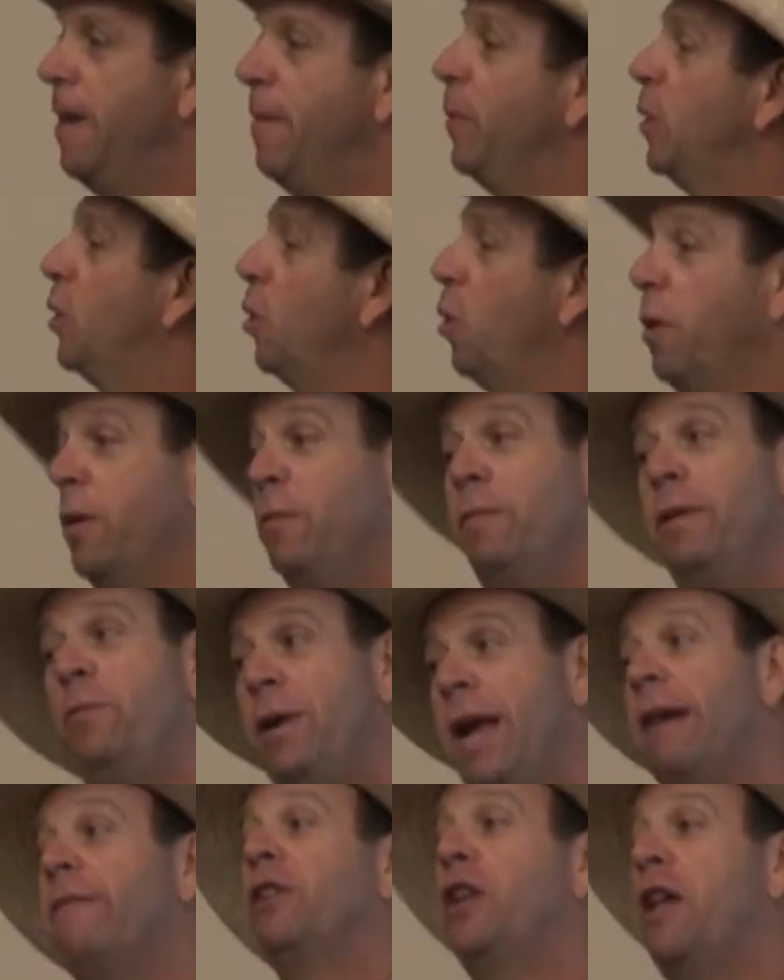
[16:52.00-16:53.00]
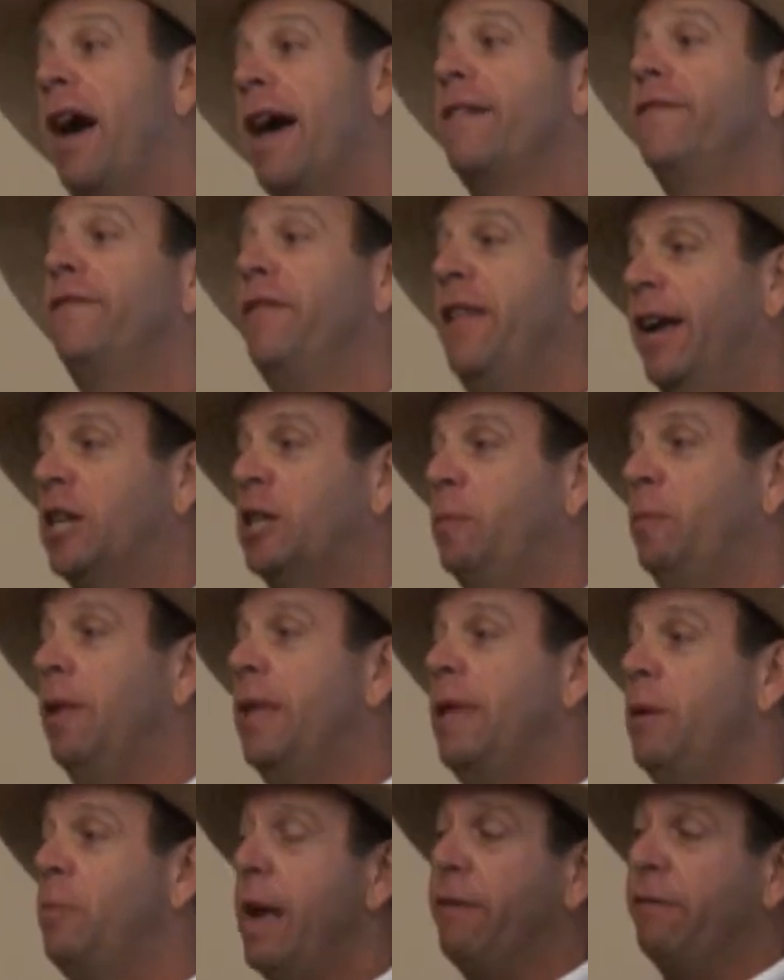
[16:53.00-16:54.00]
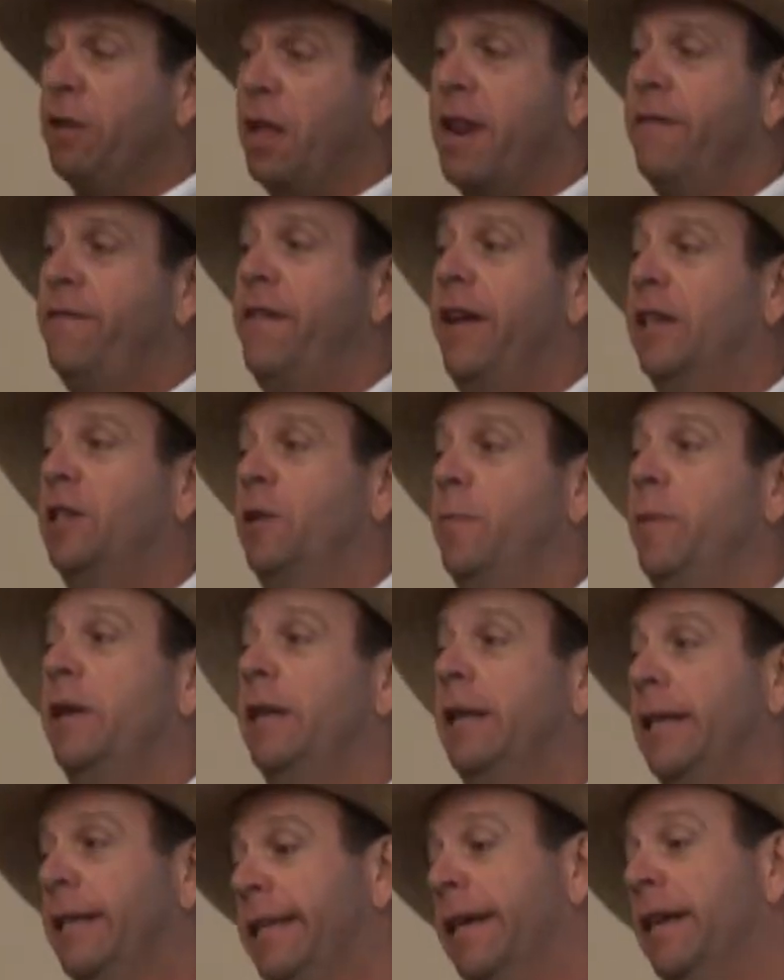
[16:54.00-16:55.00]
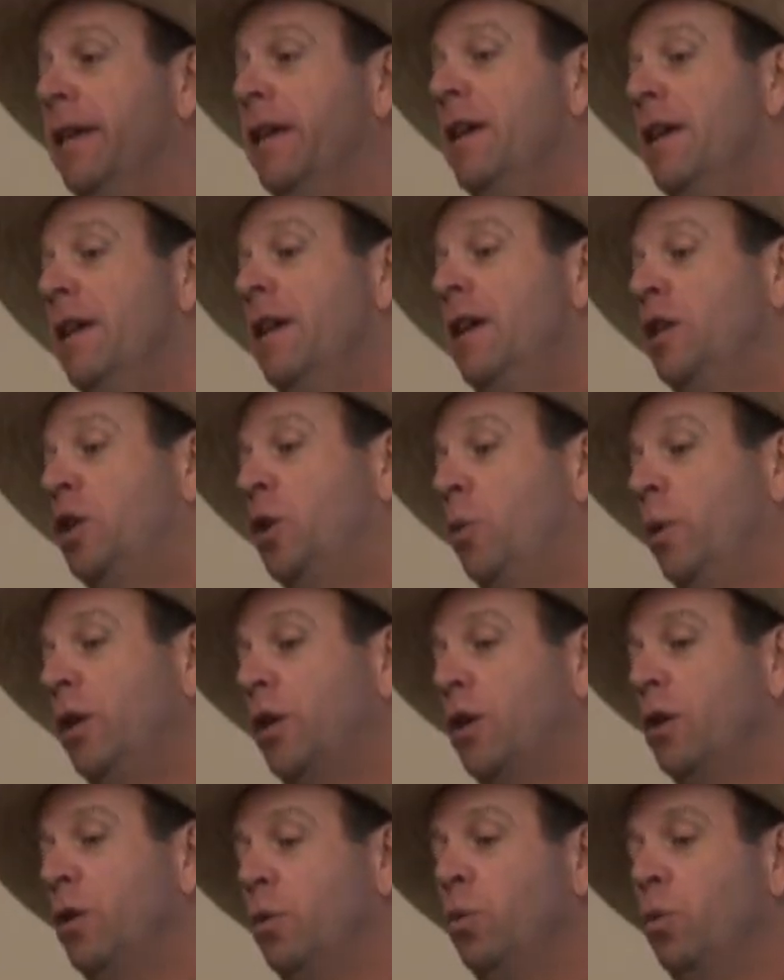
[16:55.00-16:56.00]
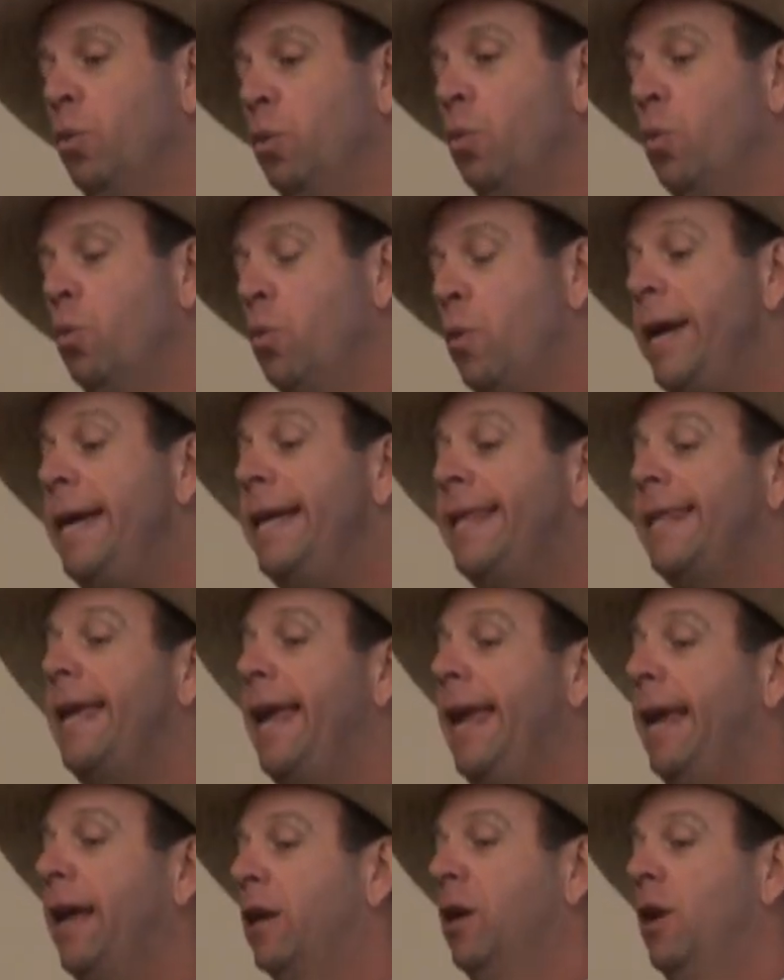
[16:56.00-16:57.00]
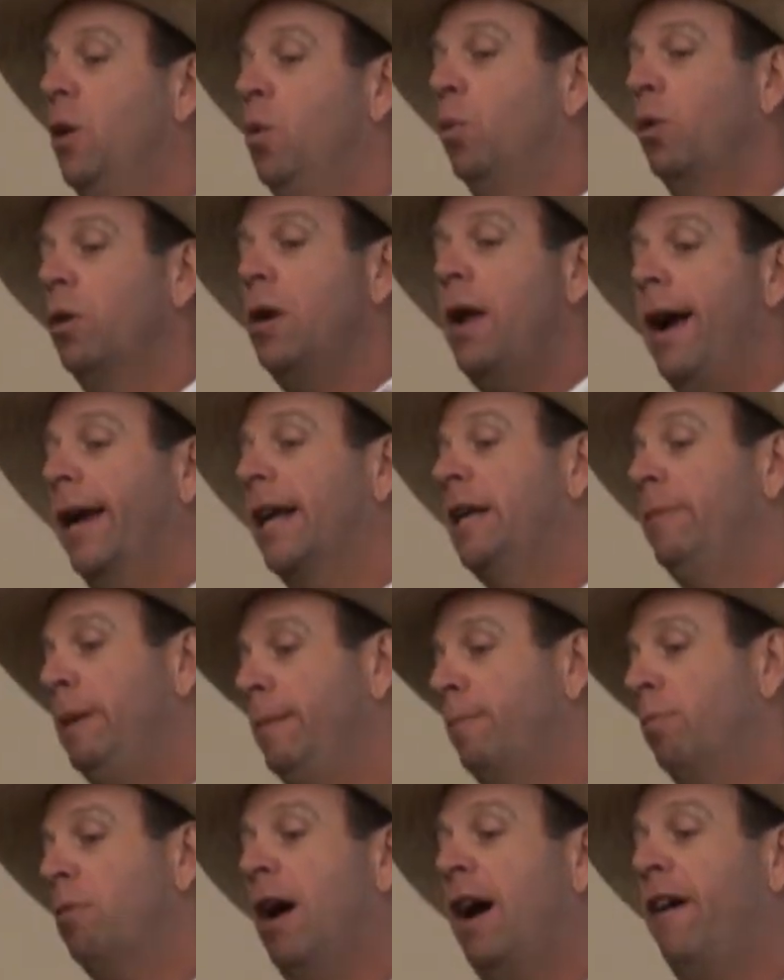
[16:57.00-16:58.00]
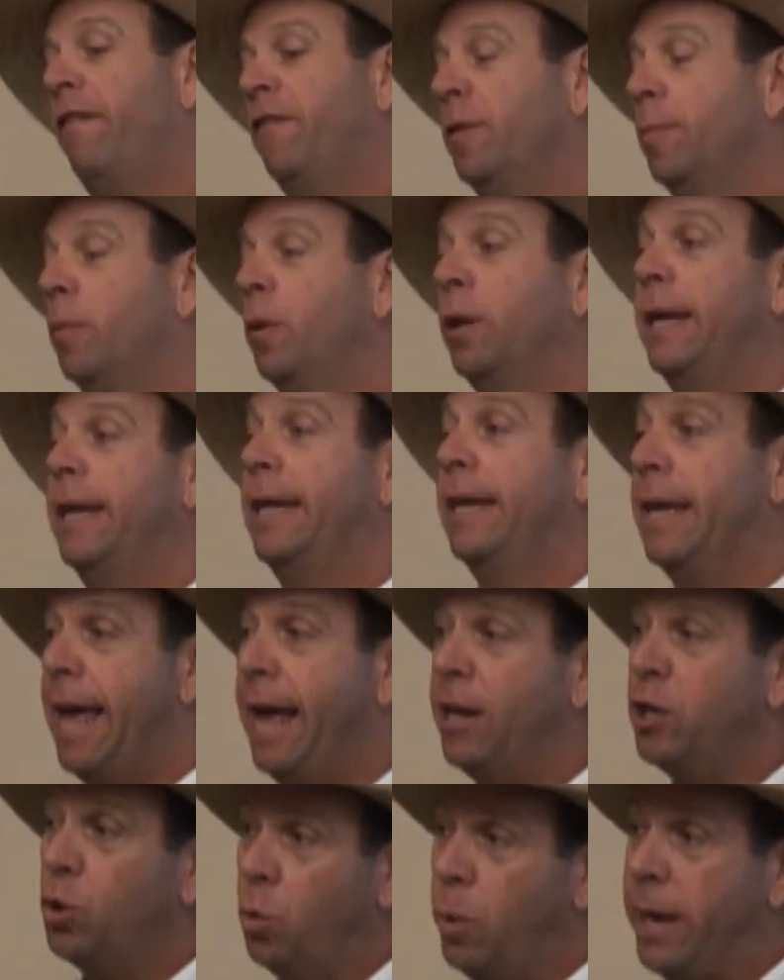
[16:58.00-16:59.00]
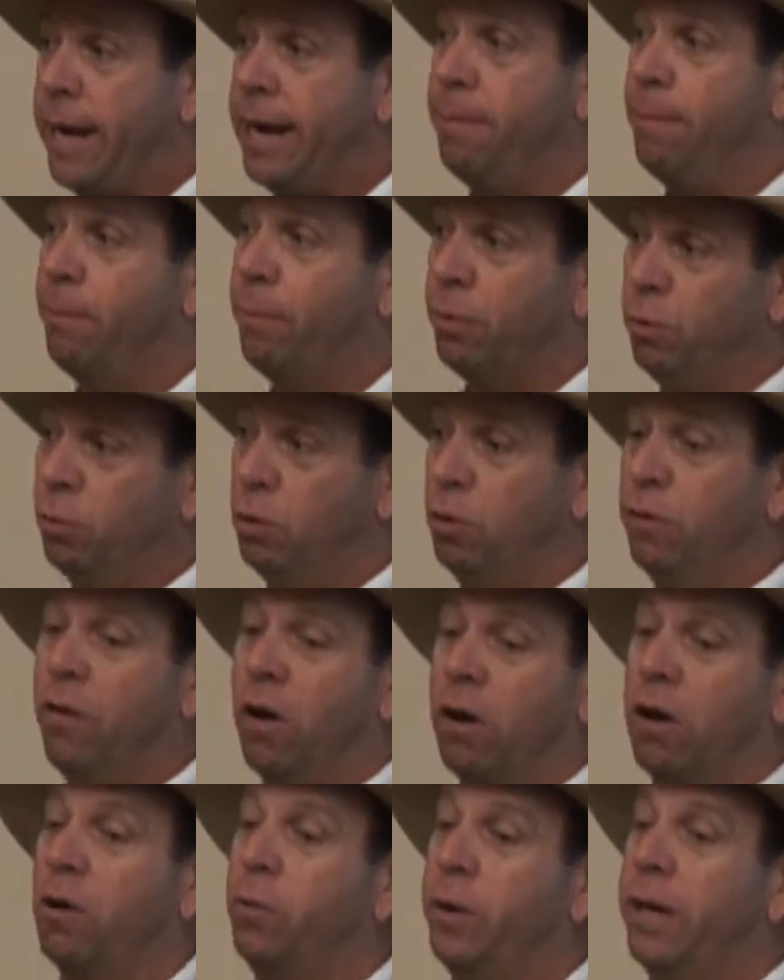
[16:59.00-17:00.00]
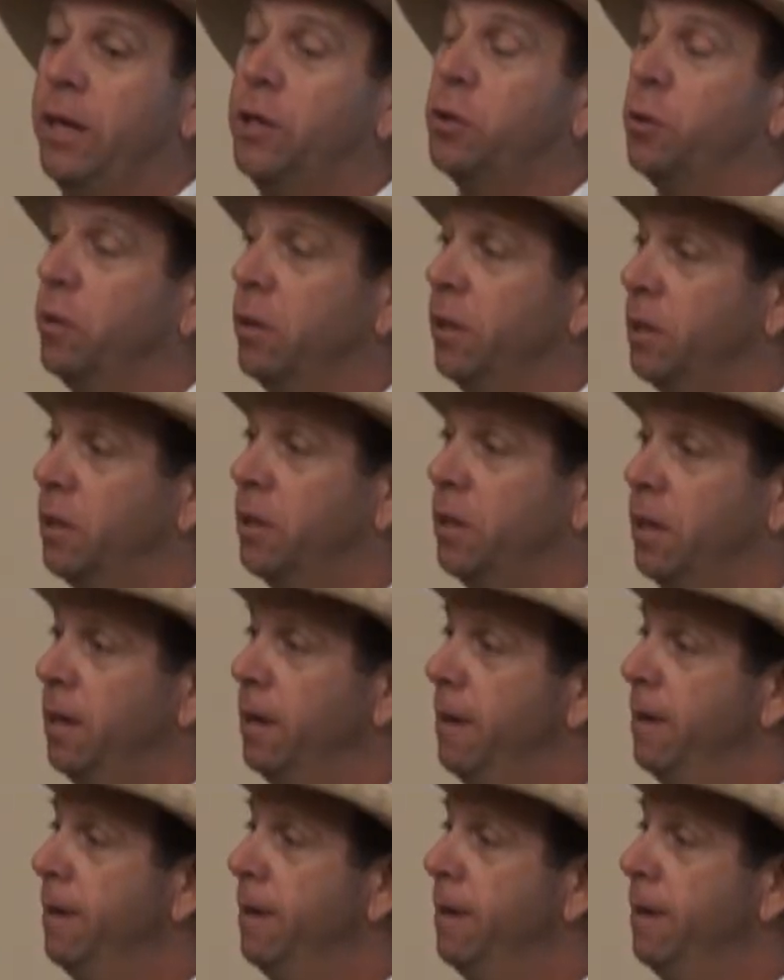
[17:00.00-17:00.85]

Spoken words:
And so, I mean, we have a lot of flexibility. We have a lot of flexibility we think we're not going to be profitable unless we improve our resource.